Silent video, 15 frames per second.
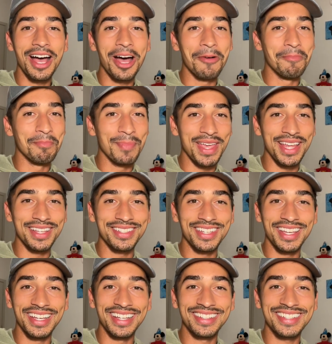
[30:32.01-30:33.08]

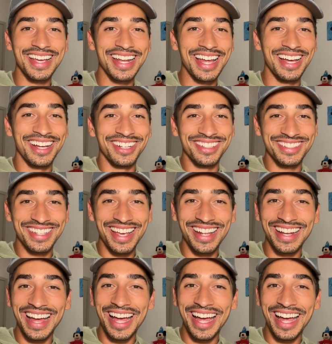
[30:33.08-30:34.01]
amazing, 10 out of 10.